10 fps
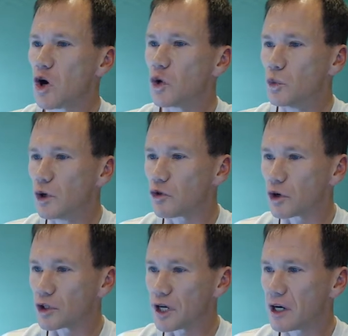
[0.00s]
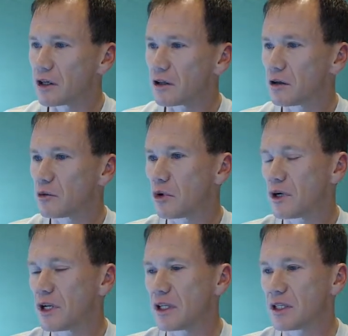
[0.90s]
Roof work done under current
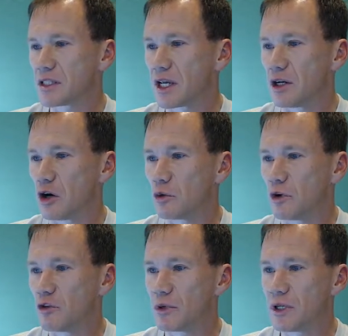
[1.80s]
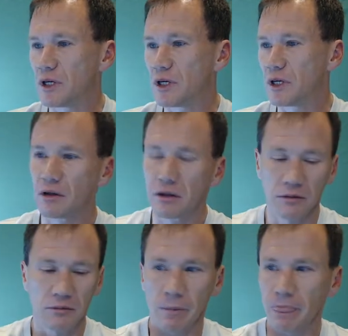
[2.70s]
warranty, let's say no. Roof material,
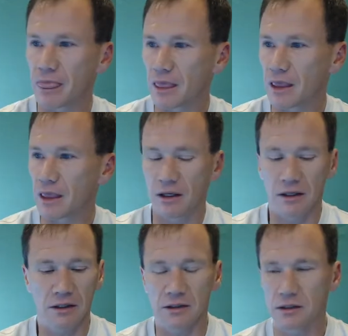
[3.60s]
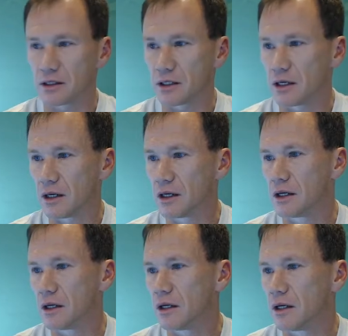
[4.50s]
it's
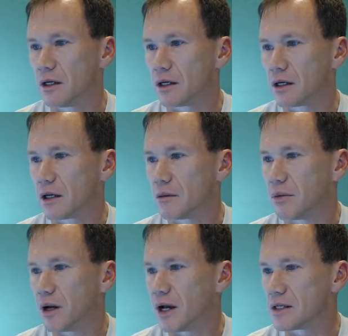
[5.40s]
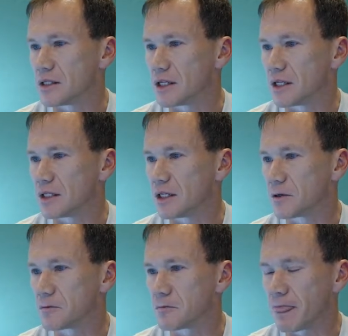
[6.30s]
composite,
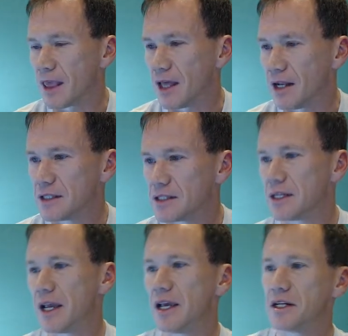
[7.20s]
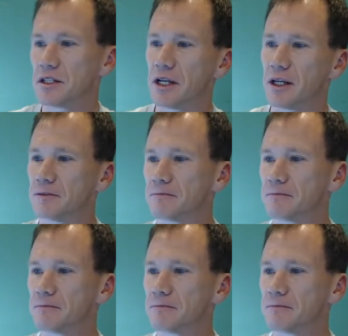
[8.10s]
and it's age 10.